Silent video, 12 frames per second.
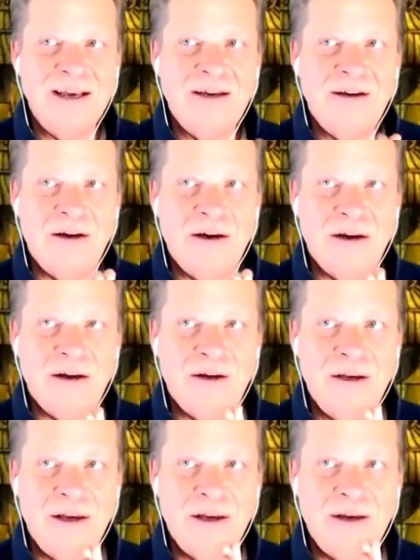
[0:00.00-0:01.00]
uh,
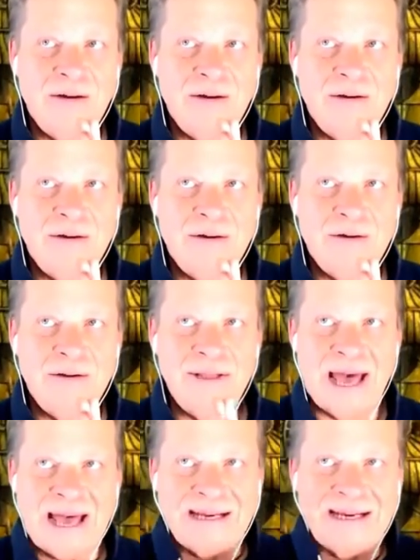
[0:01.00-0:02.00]

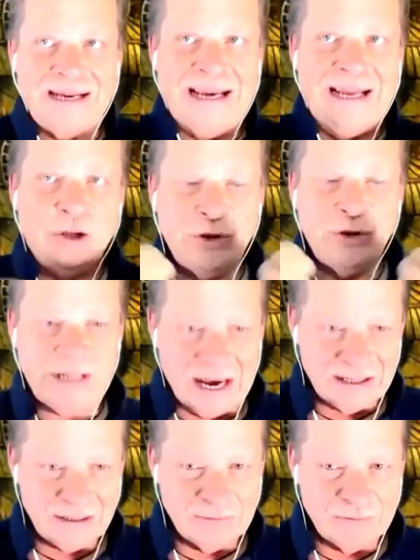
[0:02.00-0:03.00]
that
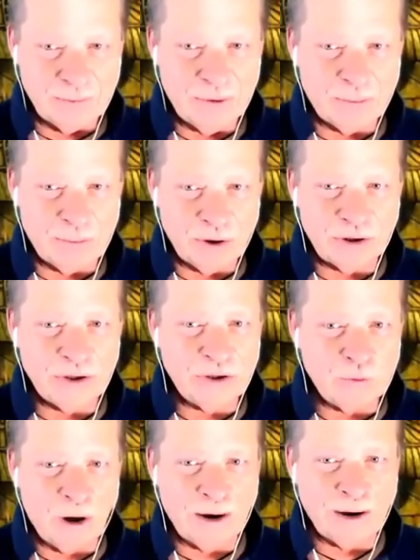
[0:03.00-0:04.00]
enthusiasm from the person
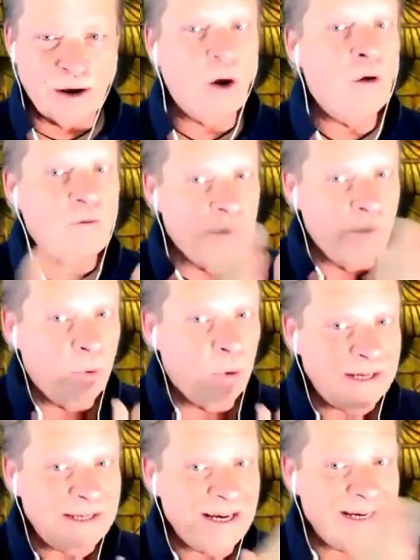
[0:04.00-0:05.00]
to want to go from
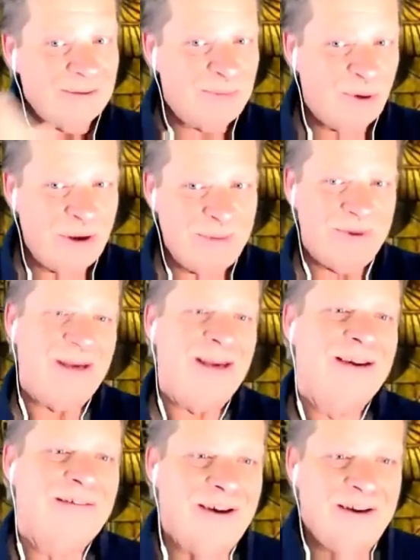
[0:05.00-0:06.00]
point A to point B,
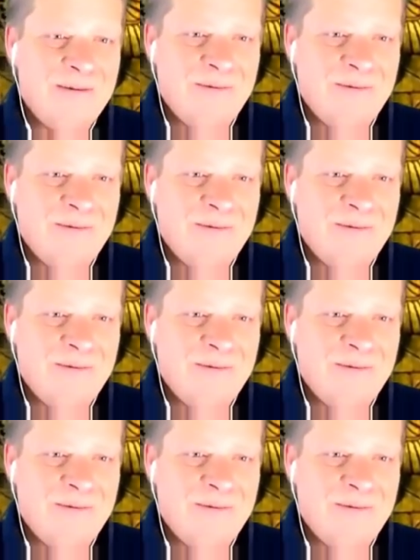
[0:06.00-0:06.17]
right?